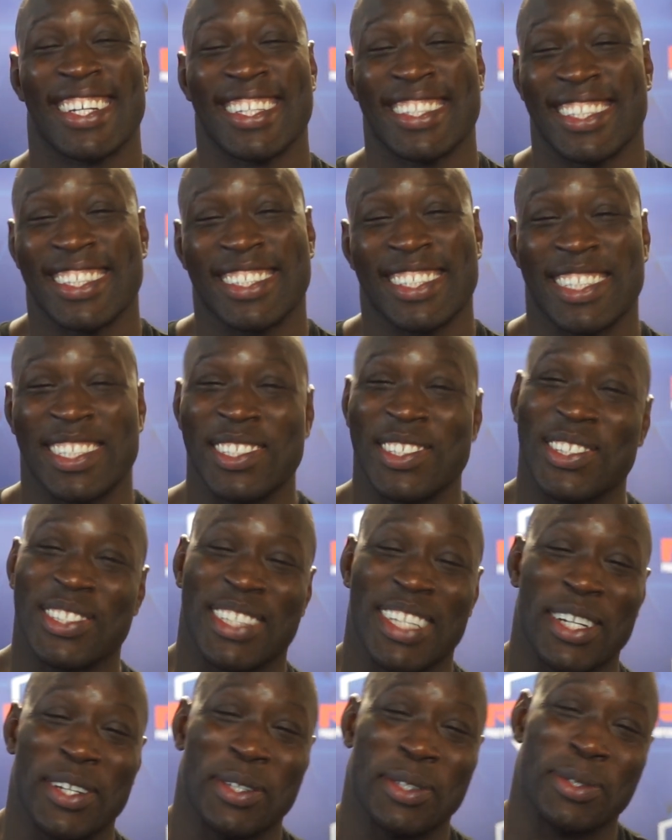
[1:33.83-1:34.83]
yeah. This is new
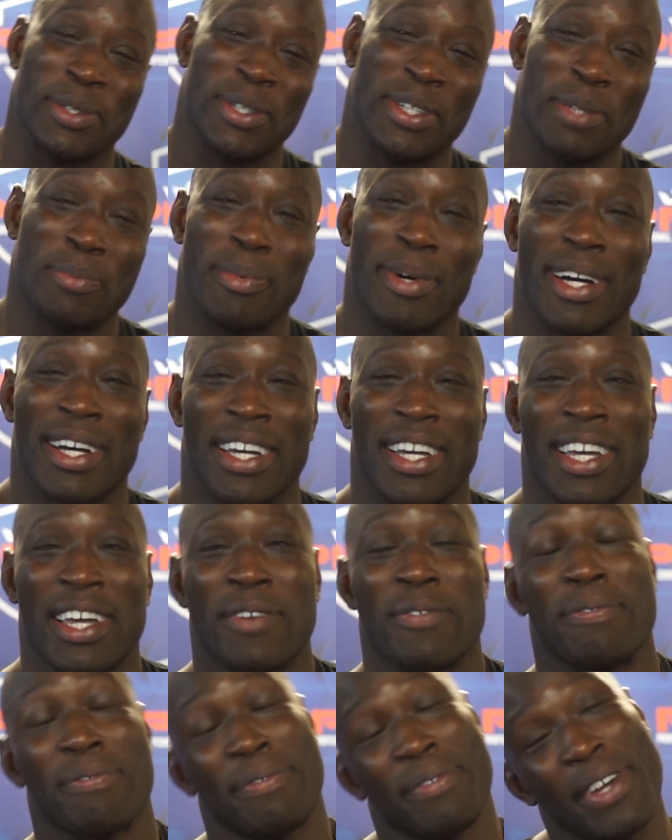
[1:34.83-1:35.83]
territory, but
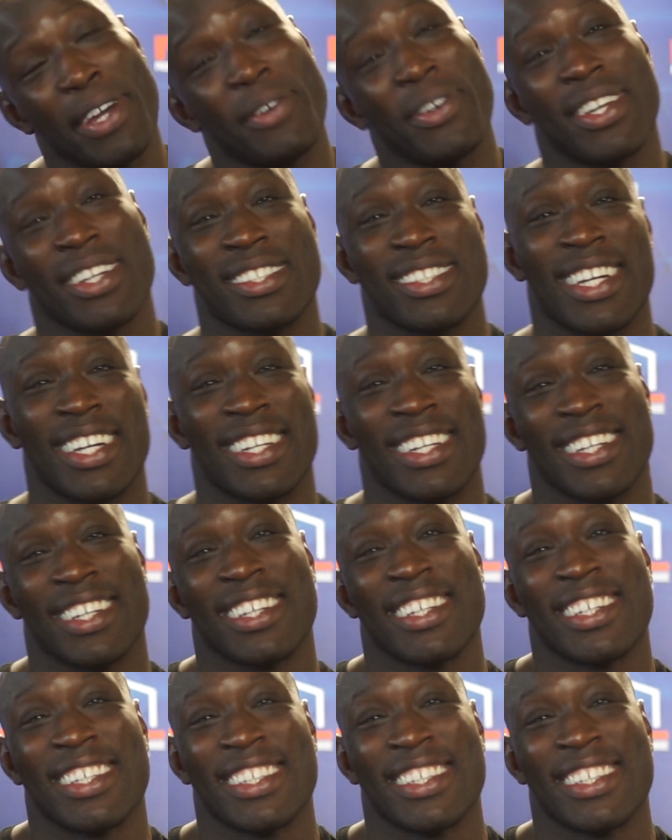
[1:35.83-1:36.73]
uh, very exciting.